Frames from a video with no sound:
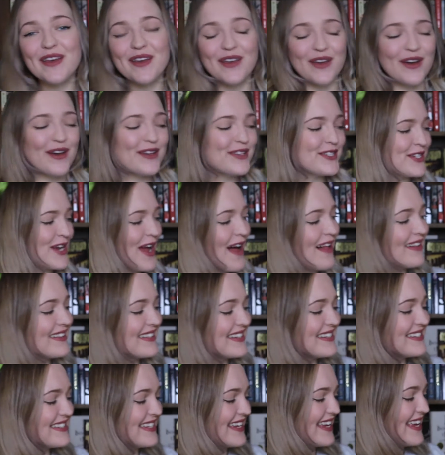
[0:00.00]
Cursed Child
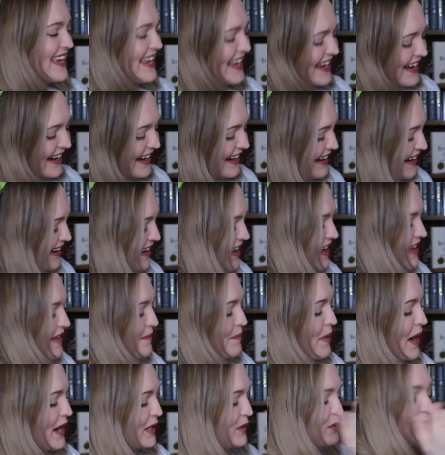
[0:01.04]
is here!
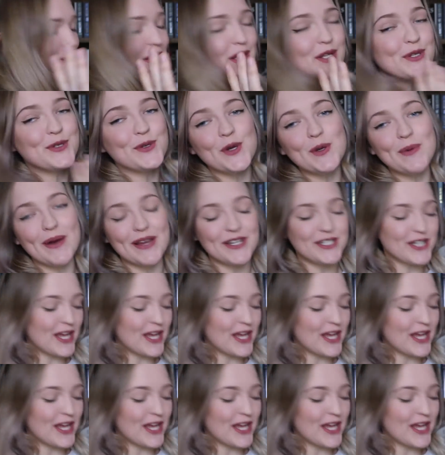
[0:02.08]
Part 1 and 2 by